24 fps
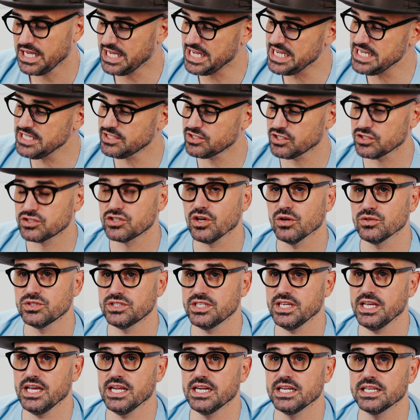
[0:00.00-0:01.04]
He's
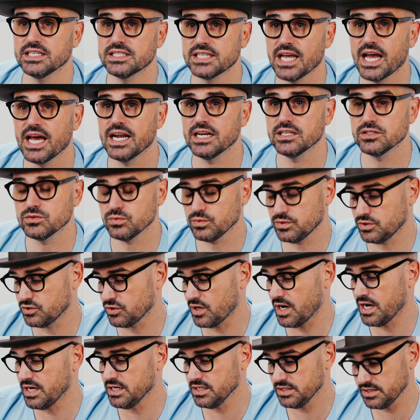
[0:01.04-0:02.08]
associating tannins with
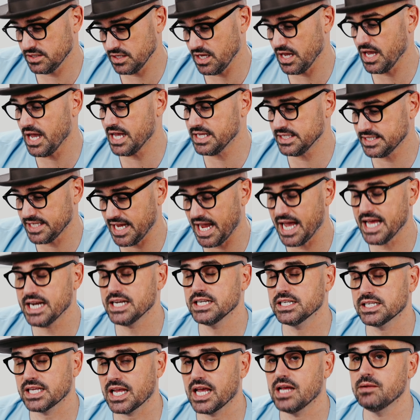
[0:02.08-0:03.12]
dryness, and
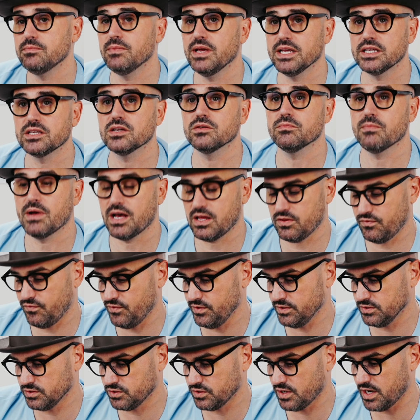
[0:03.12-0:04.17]
tannin can make your mouth
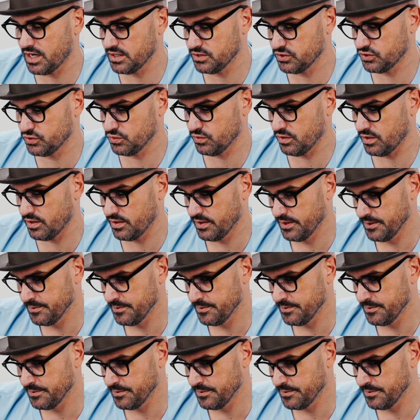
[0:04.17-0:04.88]
feel dry, sure.